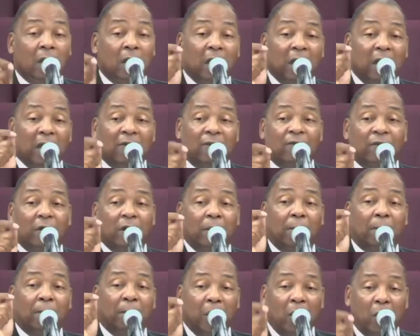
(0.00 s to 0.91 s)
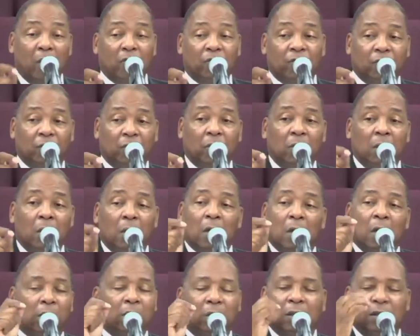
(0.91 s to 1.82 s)
Every person,
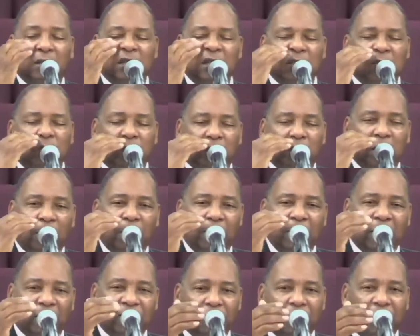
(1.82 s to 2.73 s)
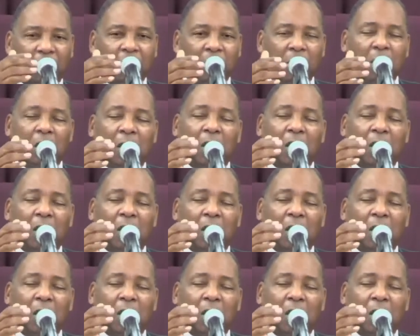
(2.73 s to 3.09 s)
here's what the apostle said.